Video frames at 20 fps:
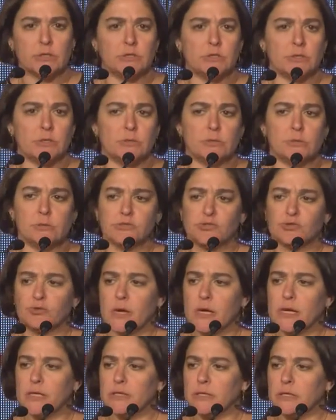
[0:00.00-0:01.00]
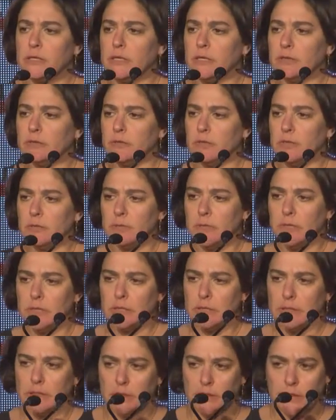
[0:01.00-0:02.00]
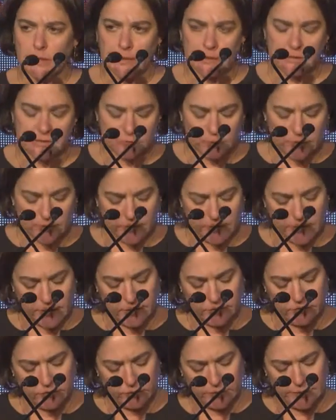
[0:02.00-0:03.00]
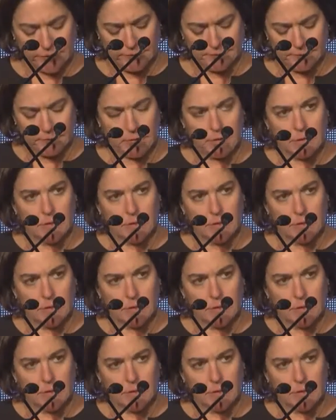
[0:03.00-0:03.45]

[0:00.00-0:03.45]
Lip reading: to strengthening the American alliance with Israel.